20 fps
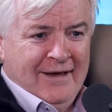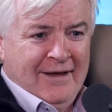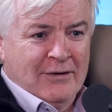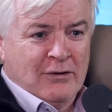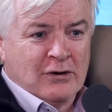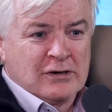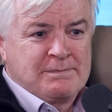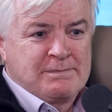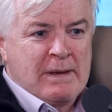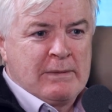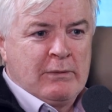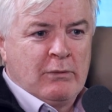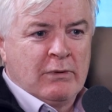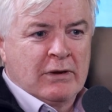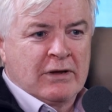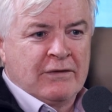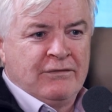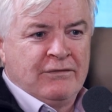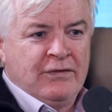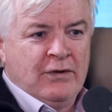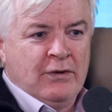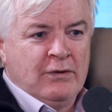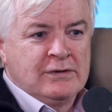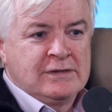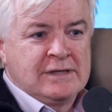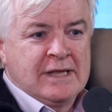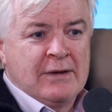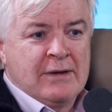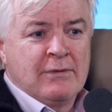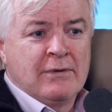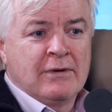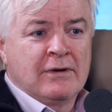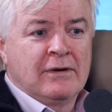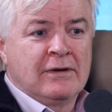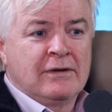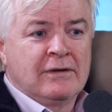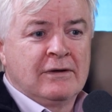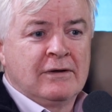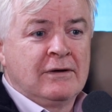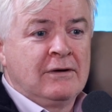And of course, people were confused. They were
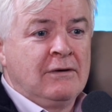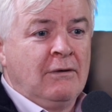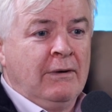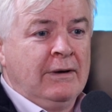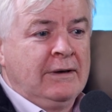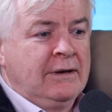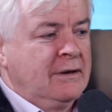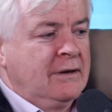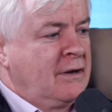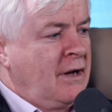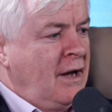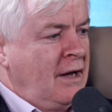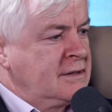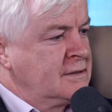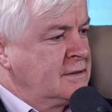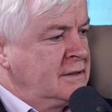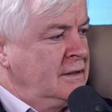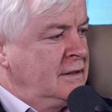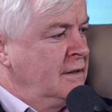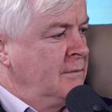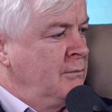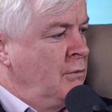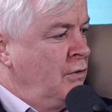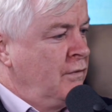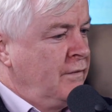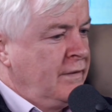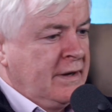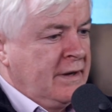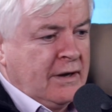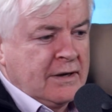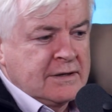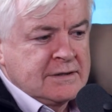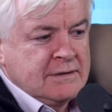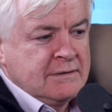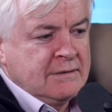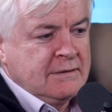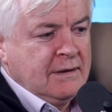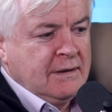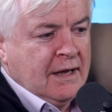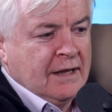going Gosnell the movie
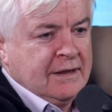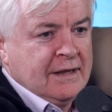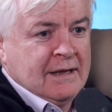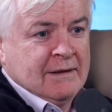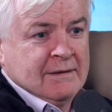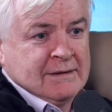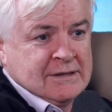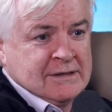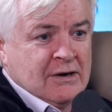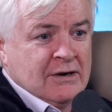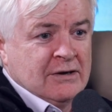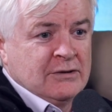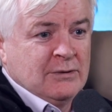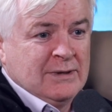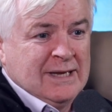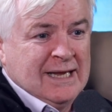Gosnell, and they started